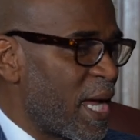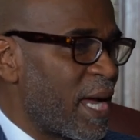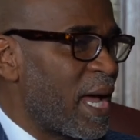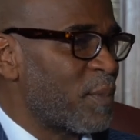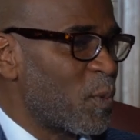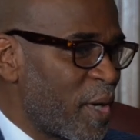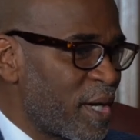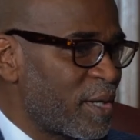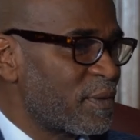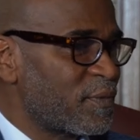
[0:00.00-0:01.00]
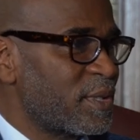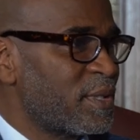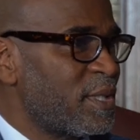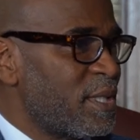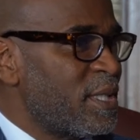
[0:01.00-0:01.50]
I'm aware of
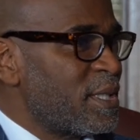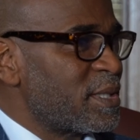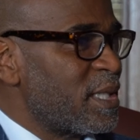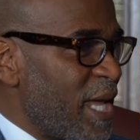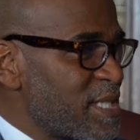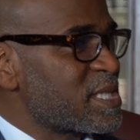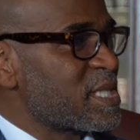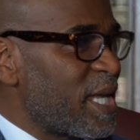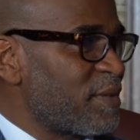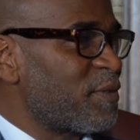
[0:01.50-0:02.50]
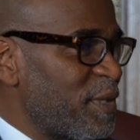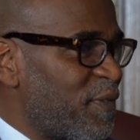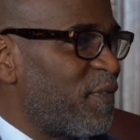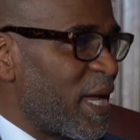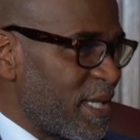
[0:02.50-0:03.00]
the legislatively
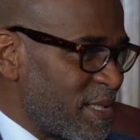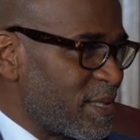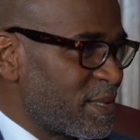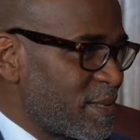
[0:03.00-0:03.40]
funded